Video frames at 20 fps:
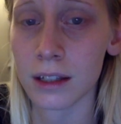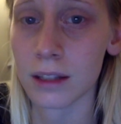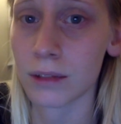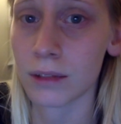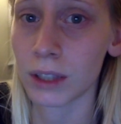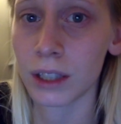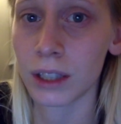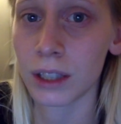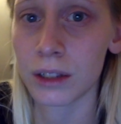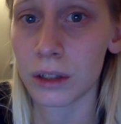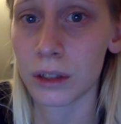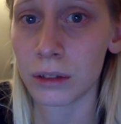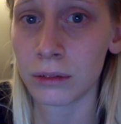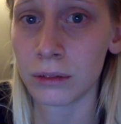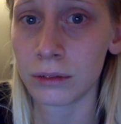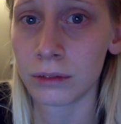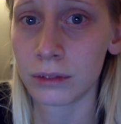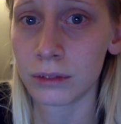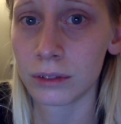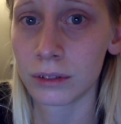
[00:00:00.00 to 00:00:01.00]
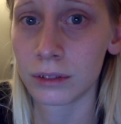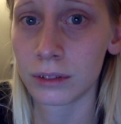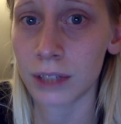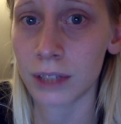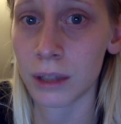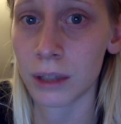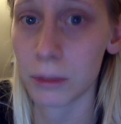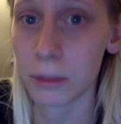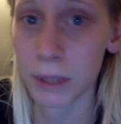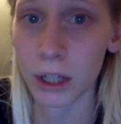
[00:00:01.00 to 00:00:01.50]
I really don't.
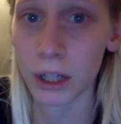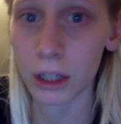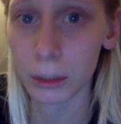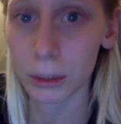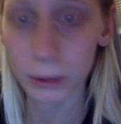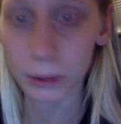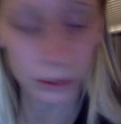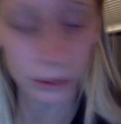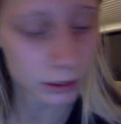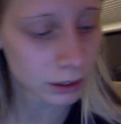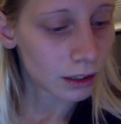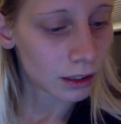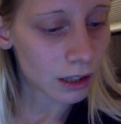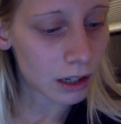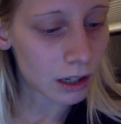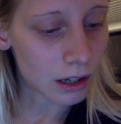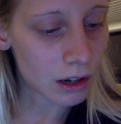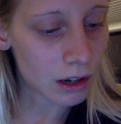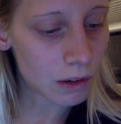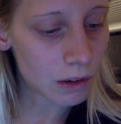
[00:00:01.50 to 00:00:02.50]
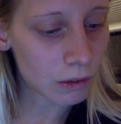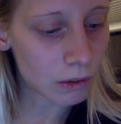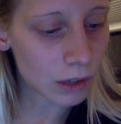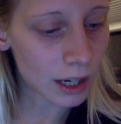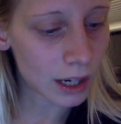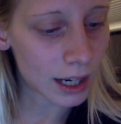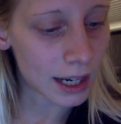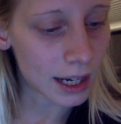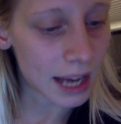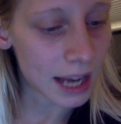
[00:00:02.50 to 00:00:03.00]
That would be horrible. All
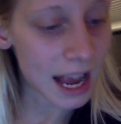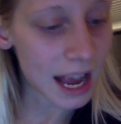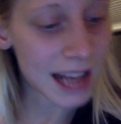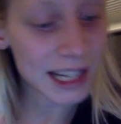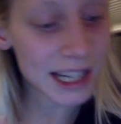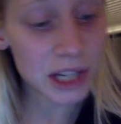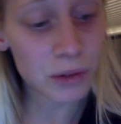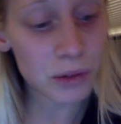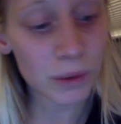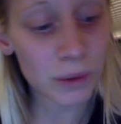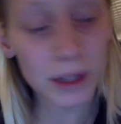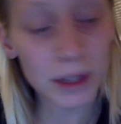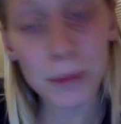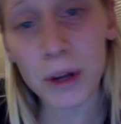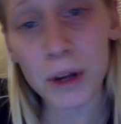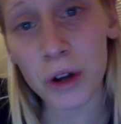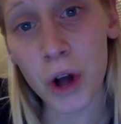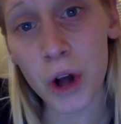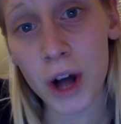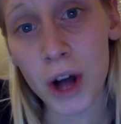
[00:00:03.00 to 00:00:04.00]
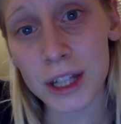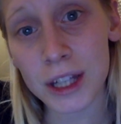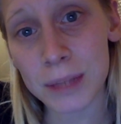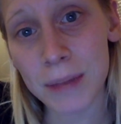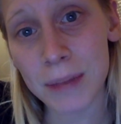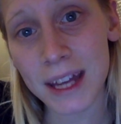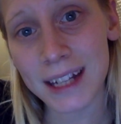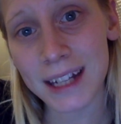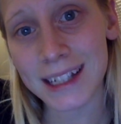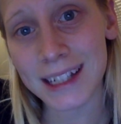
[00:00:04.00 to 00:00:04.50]
right, any Rimmel
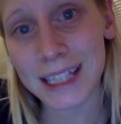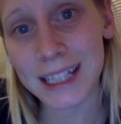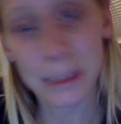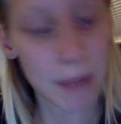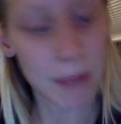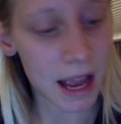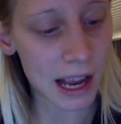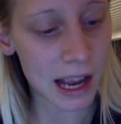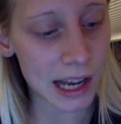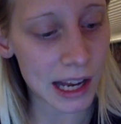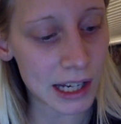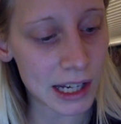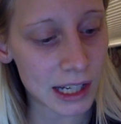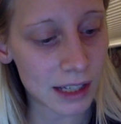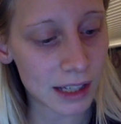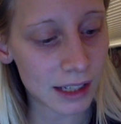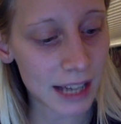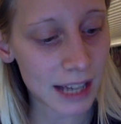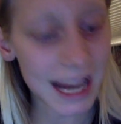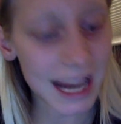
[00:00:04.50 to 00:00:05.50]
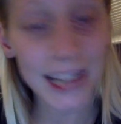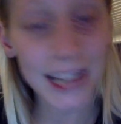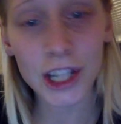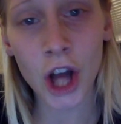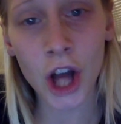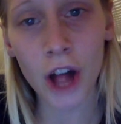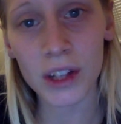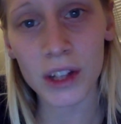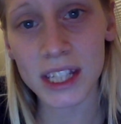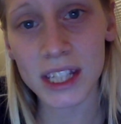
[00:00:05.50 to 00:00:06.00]
Cosmetics spend
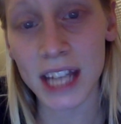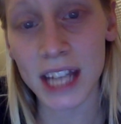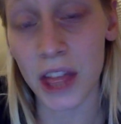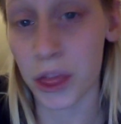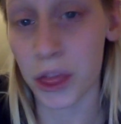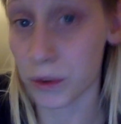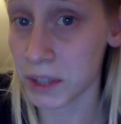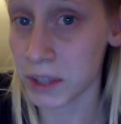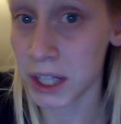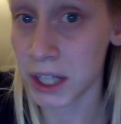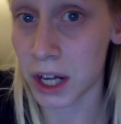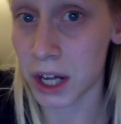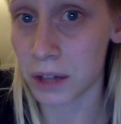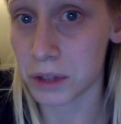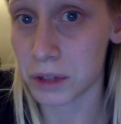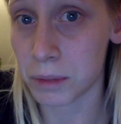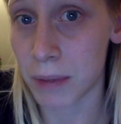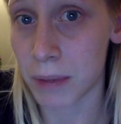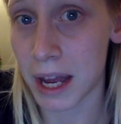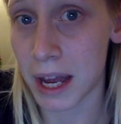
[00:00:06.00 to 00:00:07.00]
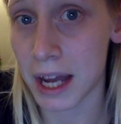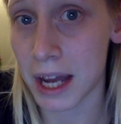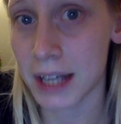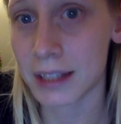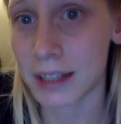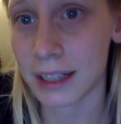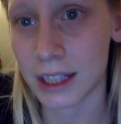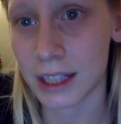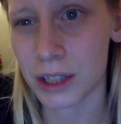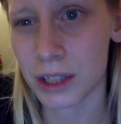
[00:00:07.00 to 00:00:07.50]
$8, get $3
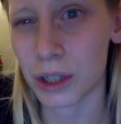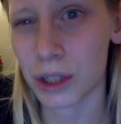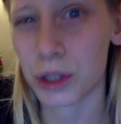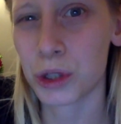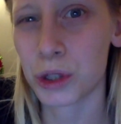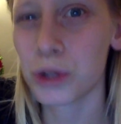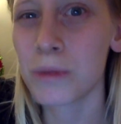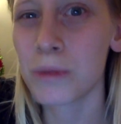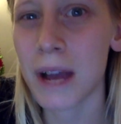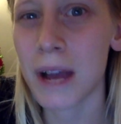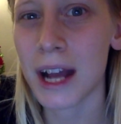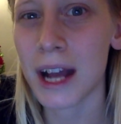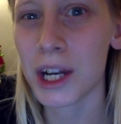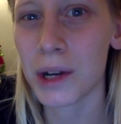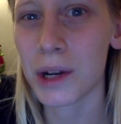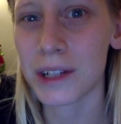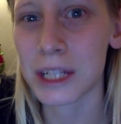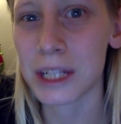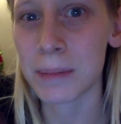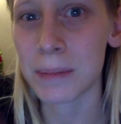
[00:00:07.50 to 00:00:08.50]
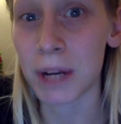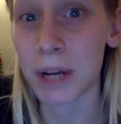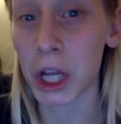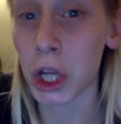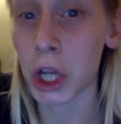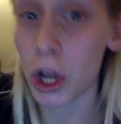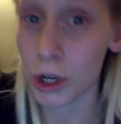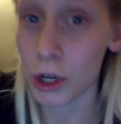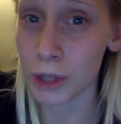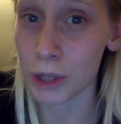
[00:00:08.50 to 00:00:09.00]
back. That's not too bad. You don't have to spend a
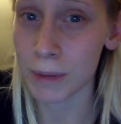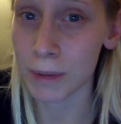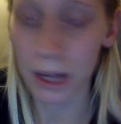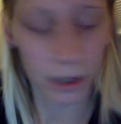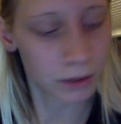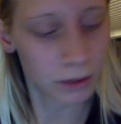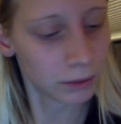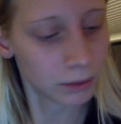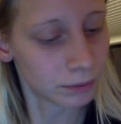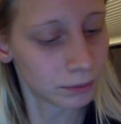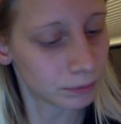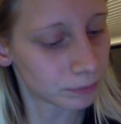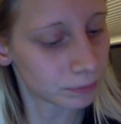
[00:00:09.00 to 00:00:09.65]
large amount.